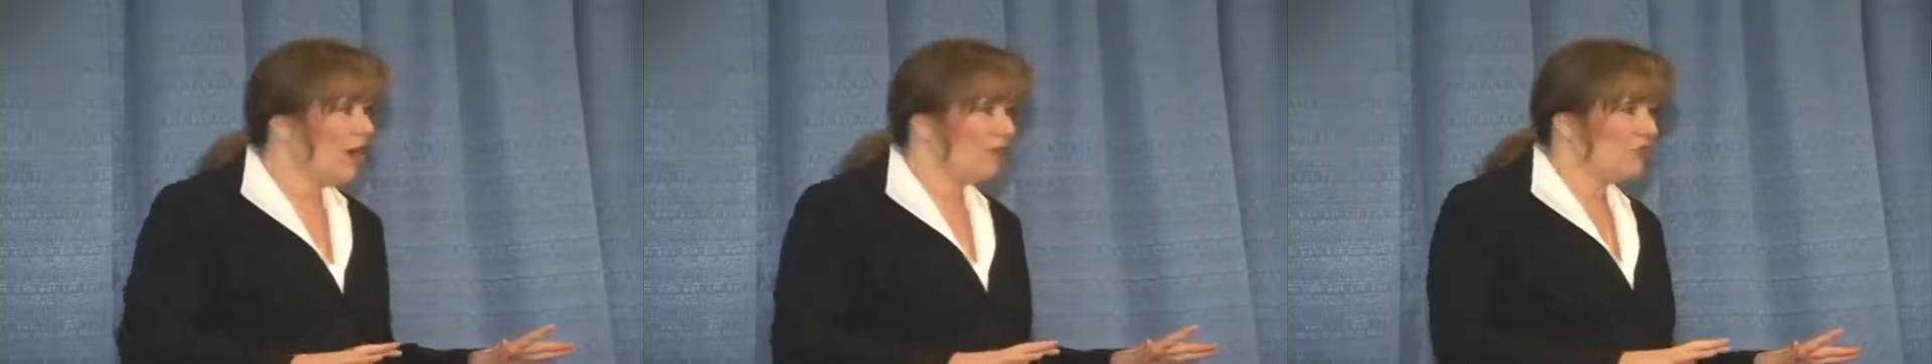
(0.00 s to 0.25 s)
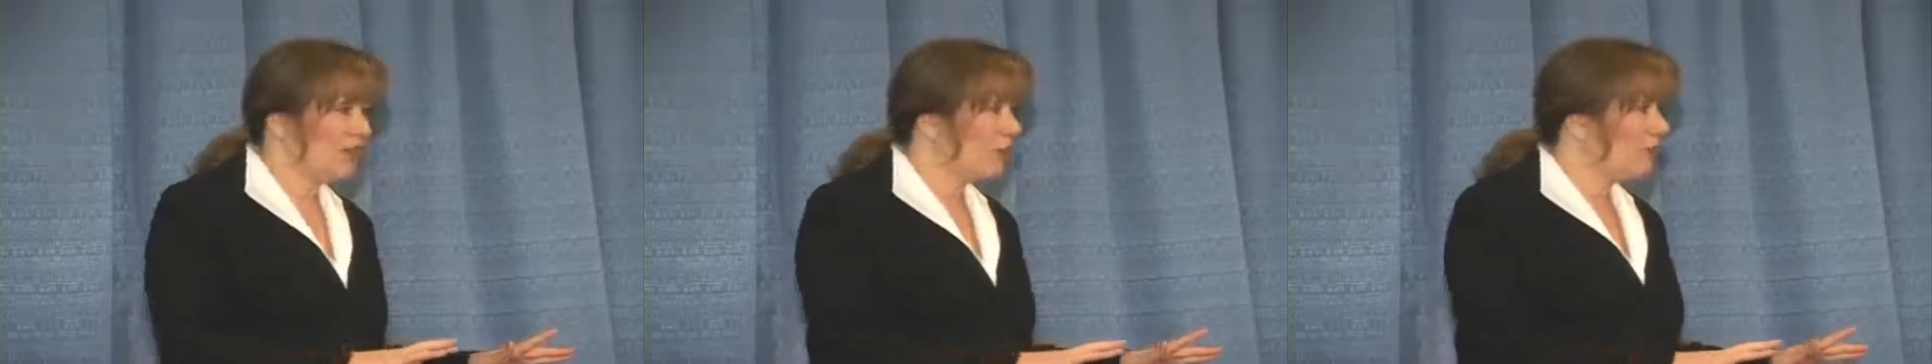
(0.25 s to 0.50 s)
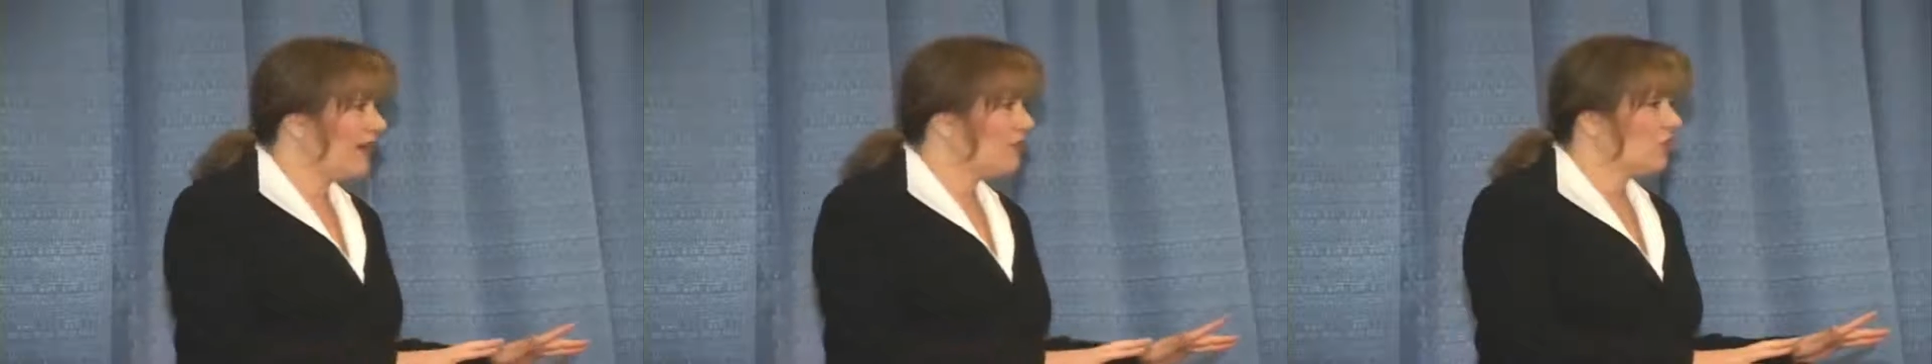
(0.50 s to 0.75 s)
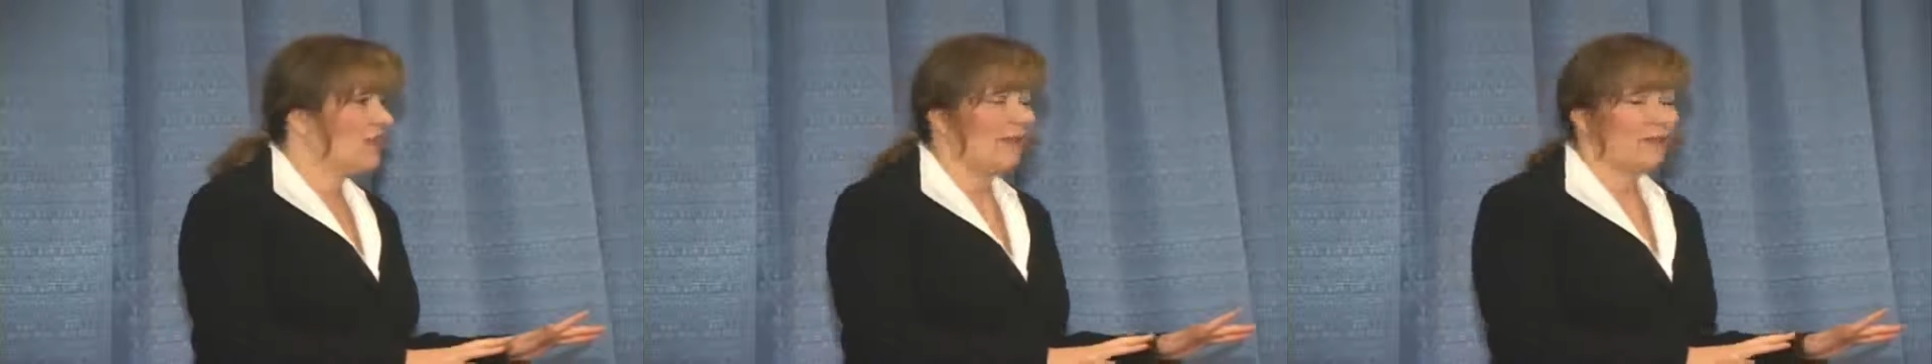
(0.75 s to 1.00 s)
of
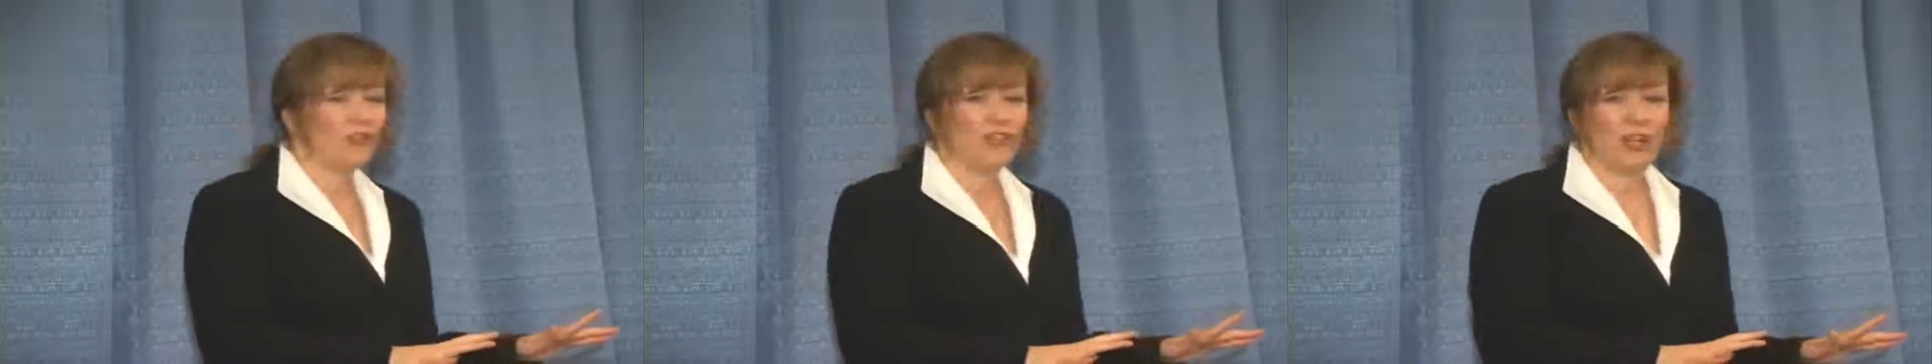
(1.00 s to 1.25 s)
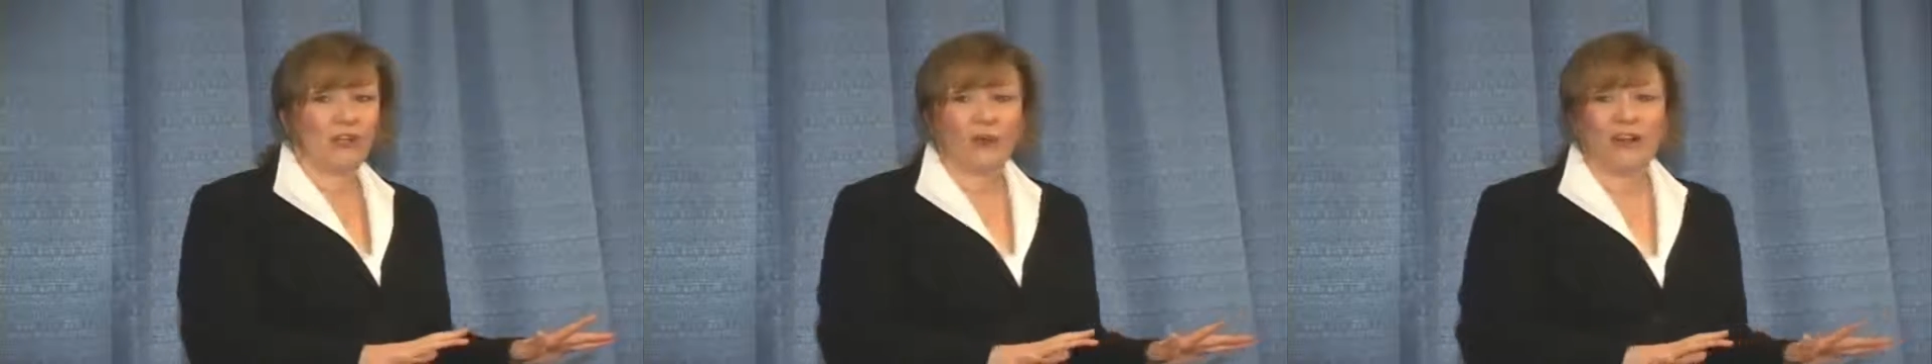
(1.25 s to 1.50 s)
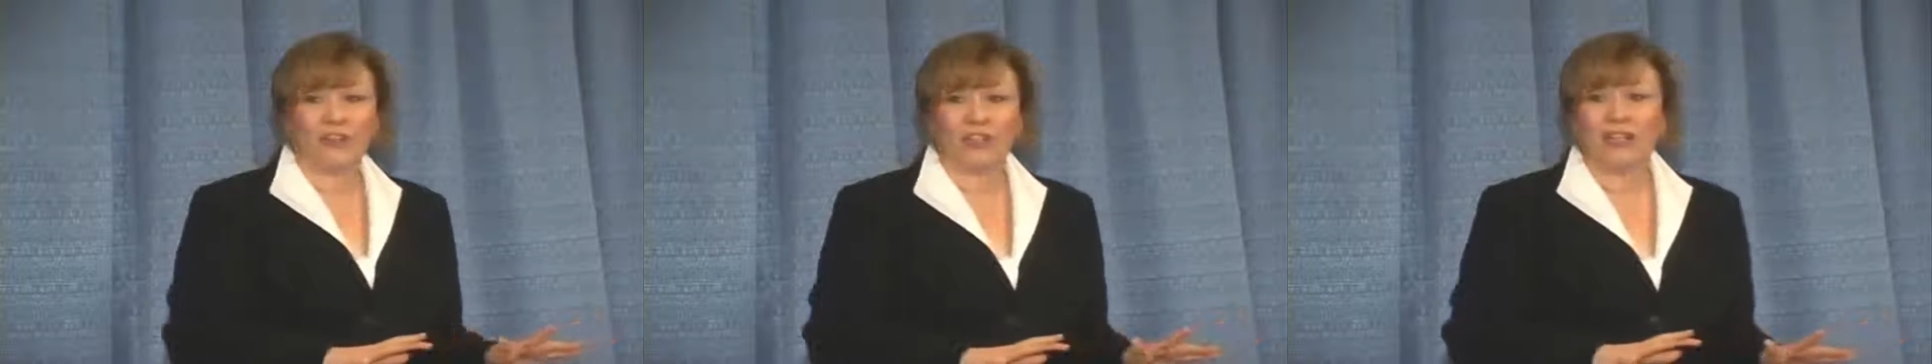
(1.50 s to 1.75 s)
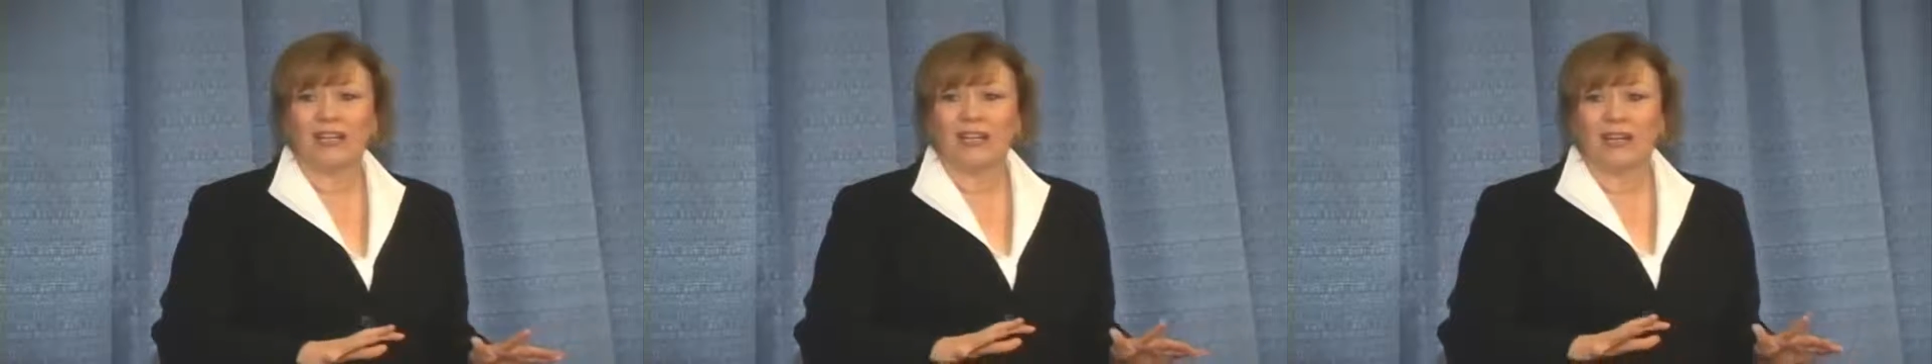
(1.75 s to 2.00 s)
generation after generation,